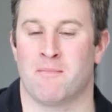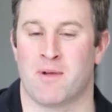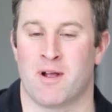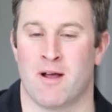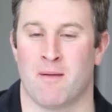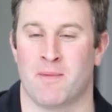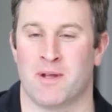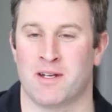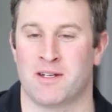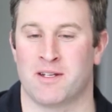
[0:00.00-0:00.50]
I'm
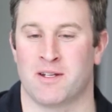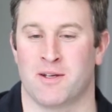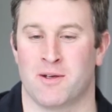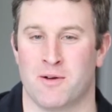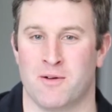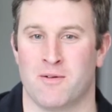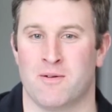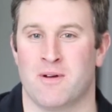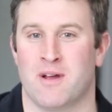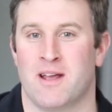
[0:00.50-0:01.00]
coming to
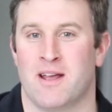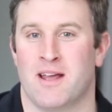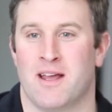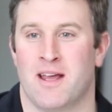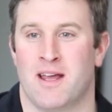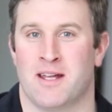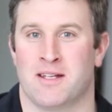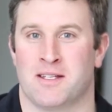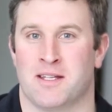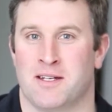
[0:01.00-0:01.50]
you
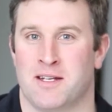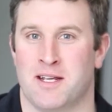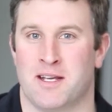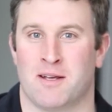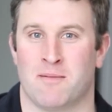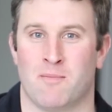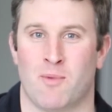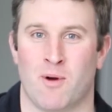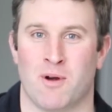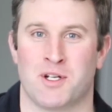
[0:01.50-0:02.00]
as the
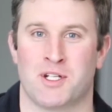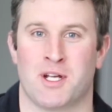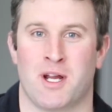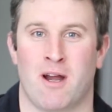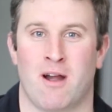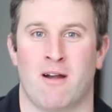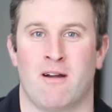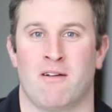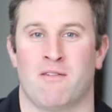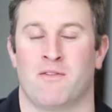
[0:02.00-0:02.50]
Deacon Board
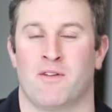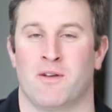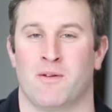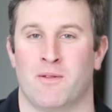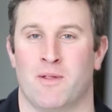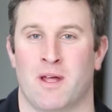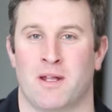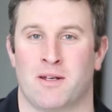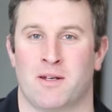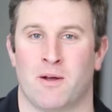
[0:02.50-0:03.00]
Chair. If
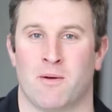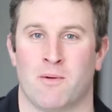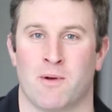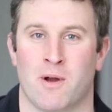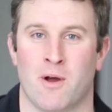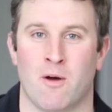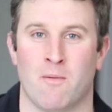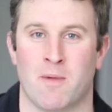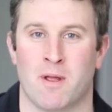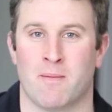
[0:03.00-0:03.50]
you that don't
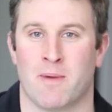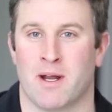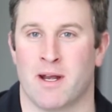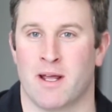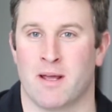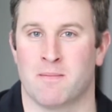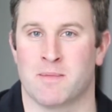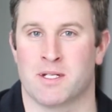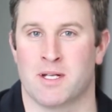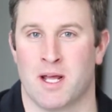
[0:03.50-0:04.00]
know me, my
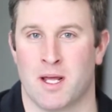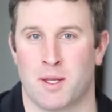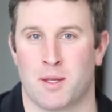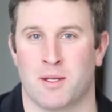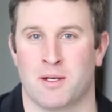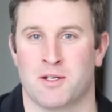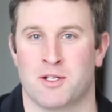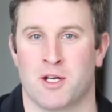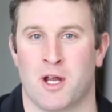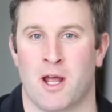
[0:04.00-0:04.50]
name's
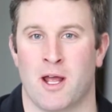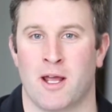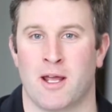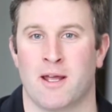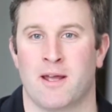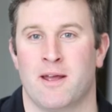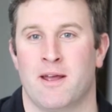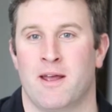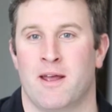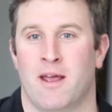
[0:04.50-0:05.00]
Nathan
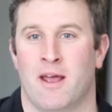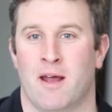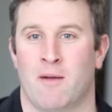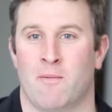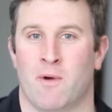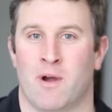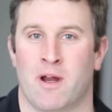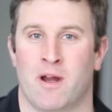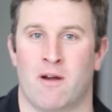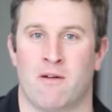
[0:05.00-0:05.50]
Jay,
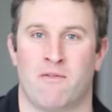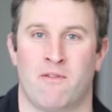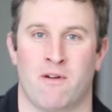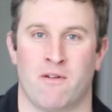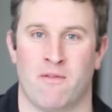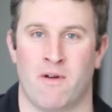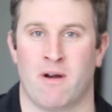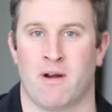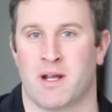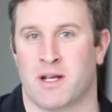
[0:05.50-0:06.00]
and we're here for
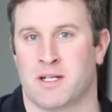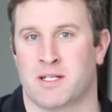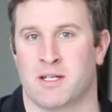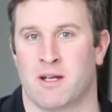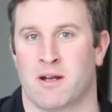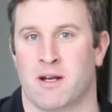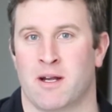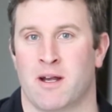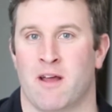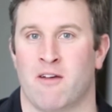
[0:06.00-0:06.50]
a very
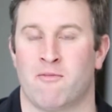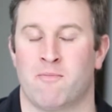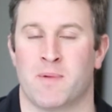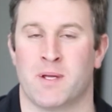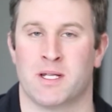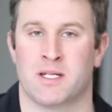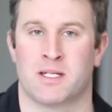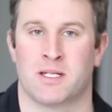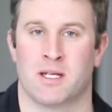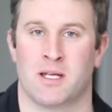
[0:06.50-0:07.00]
exciting
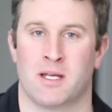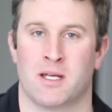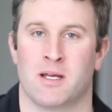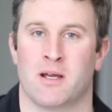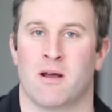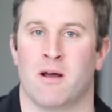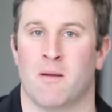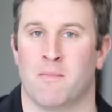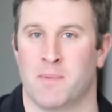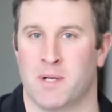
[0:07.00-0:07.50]

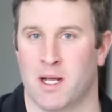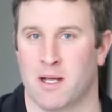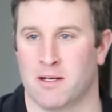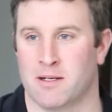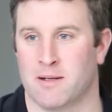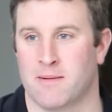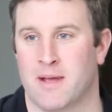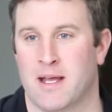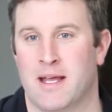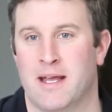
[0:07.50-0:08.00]
FBC
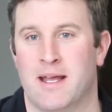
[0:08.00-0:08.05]
update.